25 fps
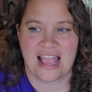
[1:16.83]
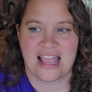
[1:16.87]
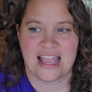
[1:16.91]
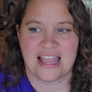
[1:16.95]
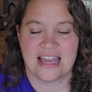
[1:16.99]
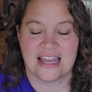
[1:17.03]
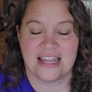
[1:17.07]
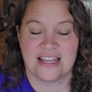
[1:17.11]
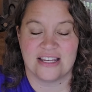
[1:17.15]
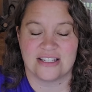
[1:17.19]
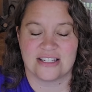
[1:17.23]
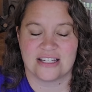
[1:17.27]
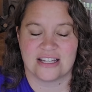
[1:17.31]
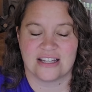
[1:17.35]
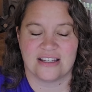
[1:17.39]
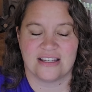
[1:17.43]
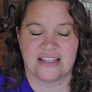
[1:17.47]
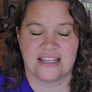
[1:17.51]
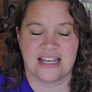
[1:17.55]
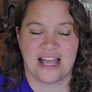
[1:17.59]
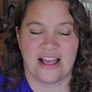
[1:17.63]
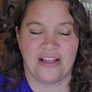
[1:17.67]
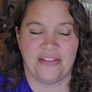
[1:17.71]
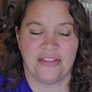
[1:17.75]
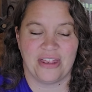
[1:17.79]
And
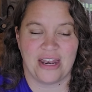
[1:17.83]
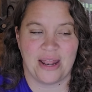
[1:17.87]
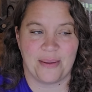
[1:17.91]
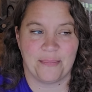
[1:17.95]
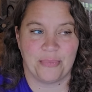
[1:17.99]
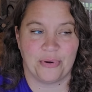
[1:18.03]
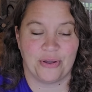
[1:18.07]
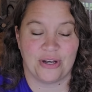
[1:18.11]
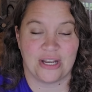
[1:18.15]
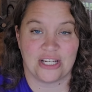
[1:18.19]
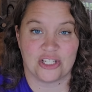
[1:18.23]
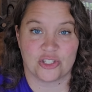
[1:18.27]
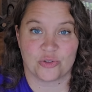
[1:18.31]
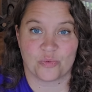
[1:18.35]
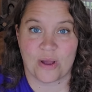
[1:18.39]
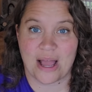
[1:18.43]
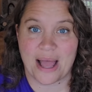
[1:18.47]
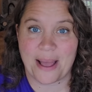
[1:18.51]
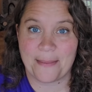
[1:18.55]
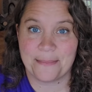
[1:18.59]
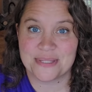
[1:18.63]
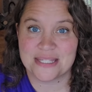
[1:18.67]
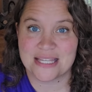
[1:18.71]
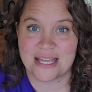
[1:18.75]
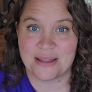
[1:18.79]
now that I'm putting
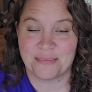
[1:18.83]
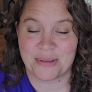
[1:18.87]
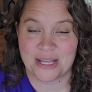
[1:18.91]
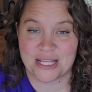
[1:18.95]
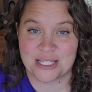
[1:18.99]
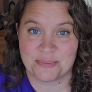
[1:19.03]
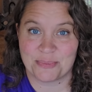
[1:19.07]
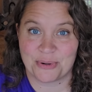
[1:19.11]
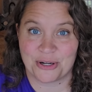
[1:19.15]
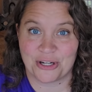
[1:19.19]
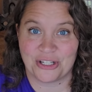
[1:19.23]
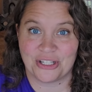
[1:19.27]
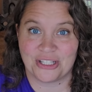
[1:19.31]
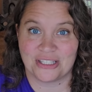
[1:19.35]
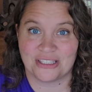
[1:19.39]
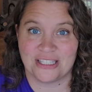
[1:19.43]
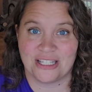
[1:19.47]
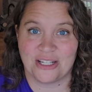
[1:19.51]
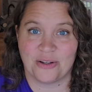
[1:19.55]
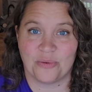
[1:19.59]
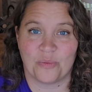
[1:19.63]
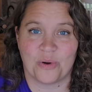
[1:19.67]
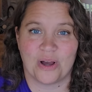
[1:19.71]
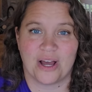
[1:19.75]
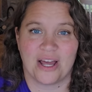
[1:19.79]
drops in my
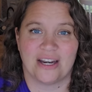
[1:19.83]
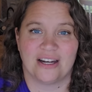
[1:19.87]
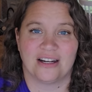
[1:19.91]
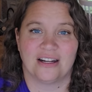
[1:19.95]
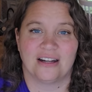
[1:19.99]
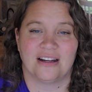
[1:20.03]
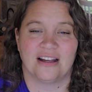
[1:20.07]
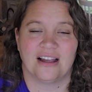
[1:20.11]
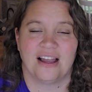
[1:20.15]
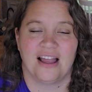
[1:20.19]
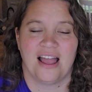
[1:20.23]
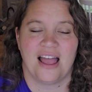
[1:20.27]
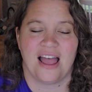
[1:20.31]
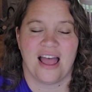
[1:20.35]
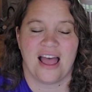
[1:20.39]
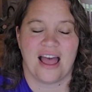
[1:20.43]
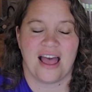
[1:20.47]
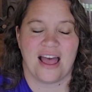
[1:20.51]
sparkling water,